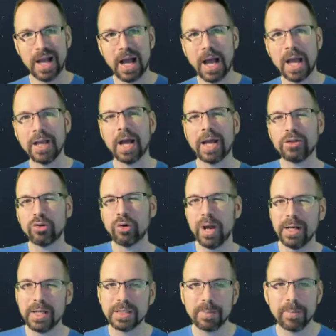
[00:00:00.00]
I, I try
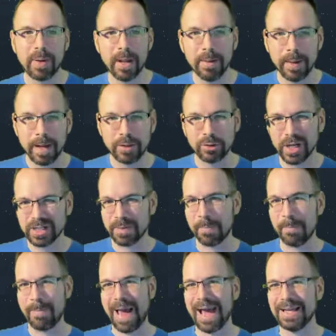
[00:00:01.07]
not to buy I try not to
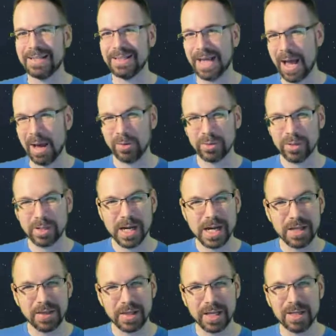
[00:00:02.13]
max out on
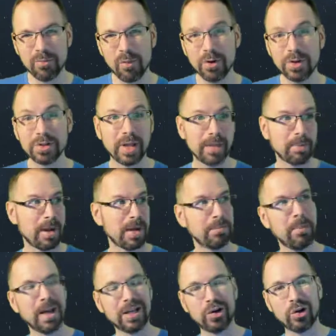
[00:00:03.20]
anything anymore. So like my,
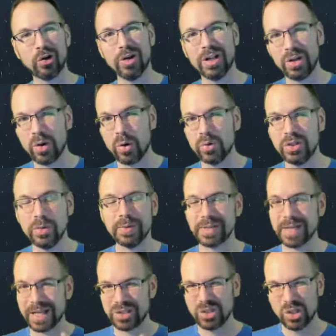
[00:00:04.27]
my current go-to is
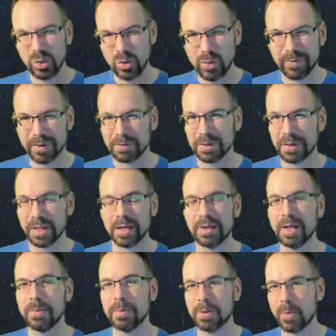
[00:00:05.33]
like two of everything I
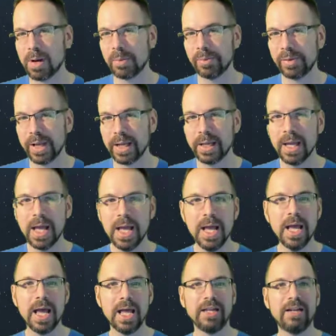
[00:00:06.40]
think I'm gonna want to play.
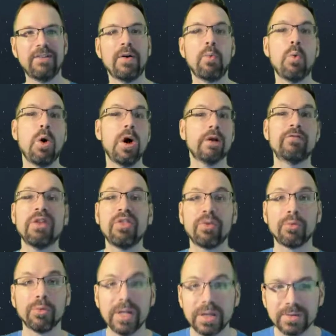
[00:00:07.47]
And if I want to run
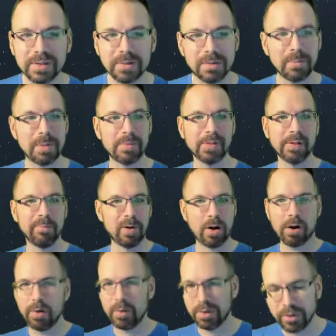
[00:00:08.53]
three of something, maybe I'll
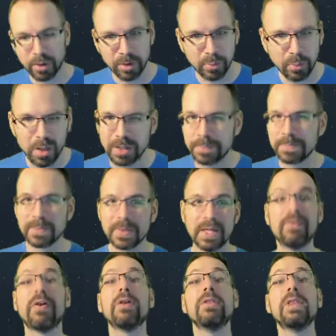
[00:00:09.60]
borrow a third one.
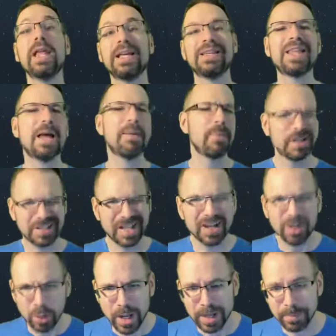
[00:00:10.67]
And if I like it that much, then
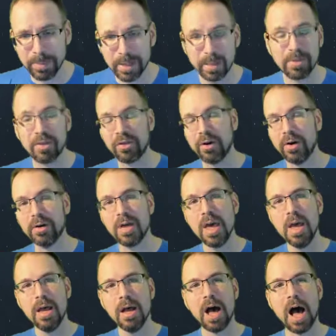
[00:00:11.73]
I'll go ahead and pick up the third.
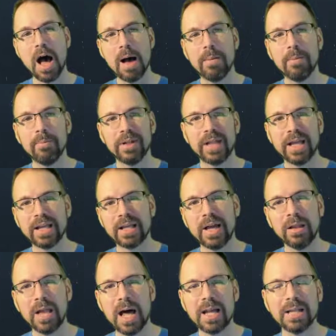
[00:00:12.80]
Uh, but like
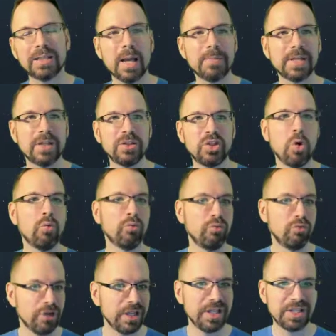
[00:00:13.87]
a lot of times I don't
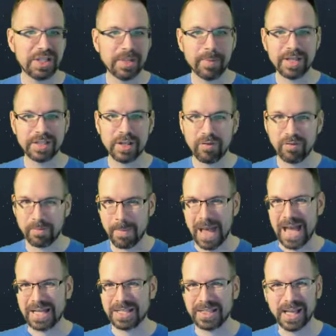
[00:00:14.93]
really see myself
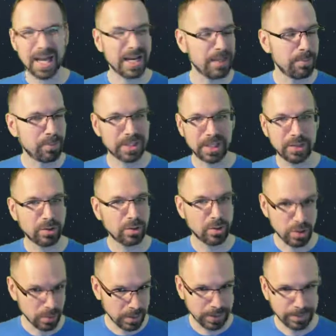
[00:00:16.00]
maxing any particular
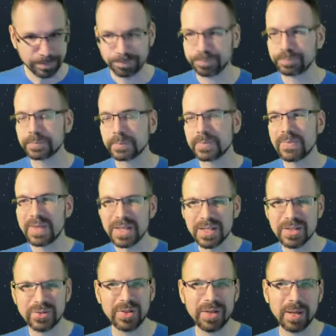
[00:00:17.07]
unit.
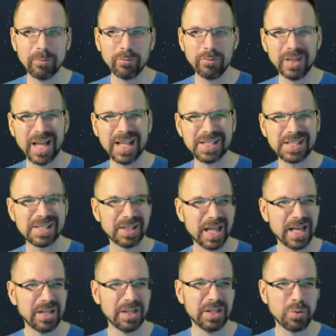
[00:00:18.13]
So I think I'm less
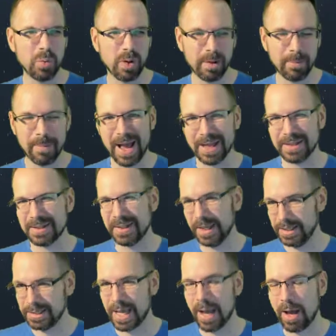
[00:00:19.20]
likely to want to max
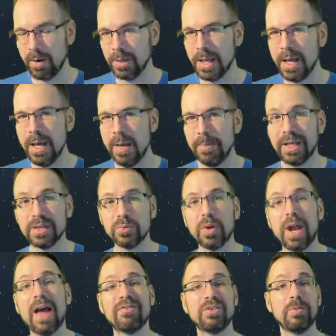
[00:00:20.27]
things out because we
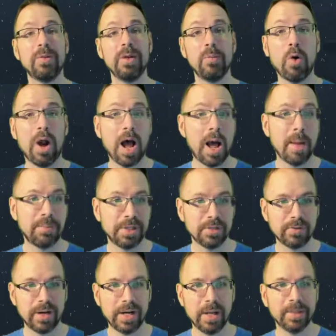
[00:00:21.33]
have so many more
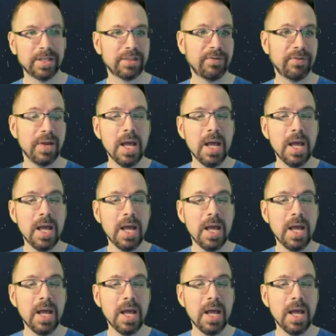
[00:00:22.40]
options right now. Because if